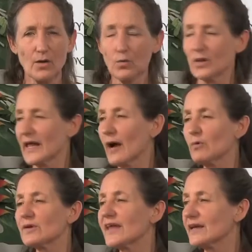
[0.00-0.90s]
Well,
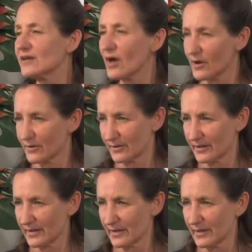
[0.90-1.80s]
how would they know?
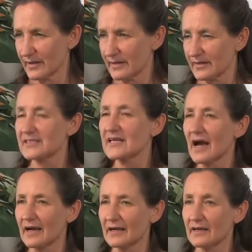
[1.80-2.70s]
The
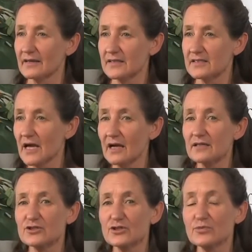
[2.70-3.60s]
tongue. The
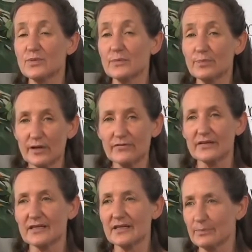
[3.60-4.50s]
tongue should be
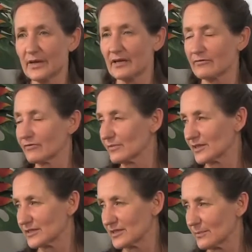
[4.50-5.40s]
perfectly pink from
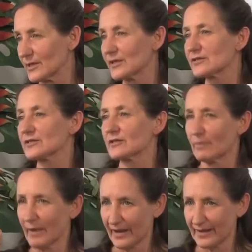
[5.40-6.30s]
the tip to the
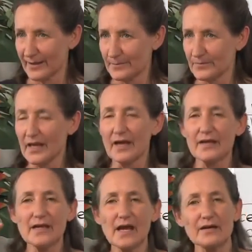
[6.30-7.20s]
back.
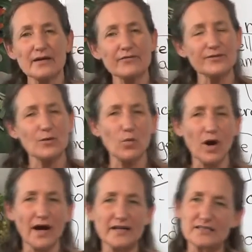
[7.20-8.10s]
Now, if the
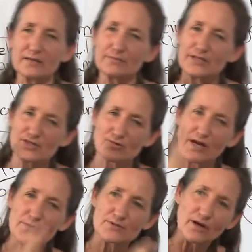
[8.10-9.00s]
white can be
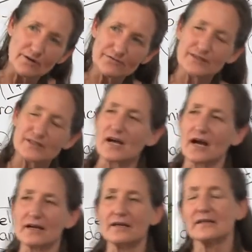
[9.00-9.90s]
scraped off the
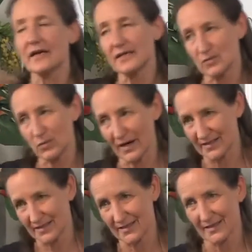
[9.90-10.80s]
tongue, that is
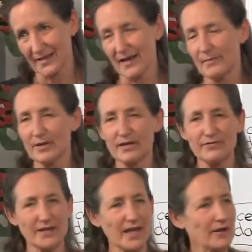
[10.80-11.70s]
waste. But
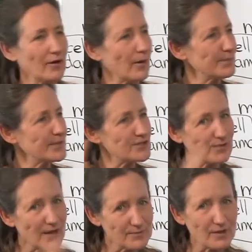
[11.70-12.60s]
if it cannot be
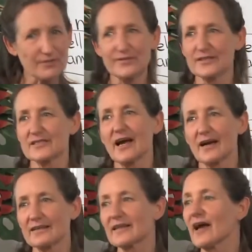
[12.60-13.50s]
scraped off the
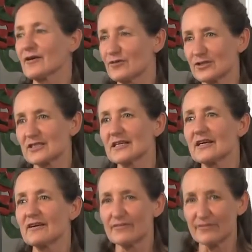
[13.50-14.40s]
tongue, they are
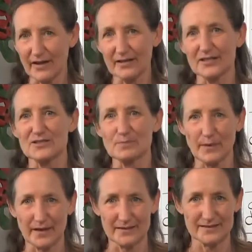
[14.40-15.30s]
usually fungus
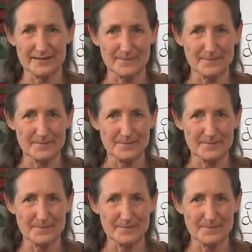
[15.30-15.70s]
buds.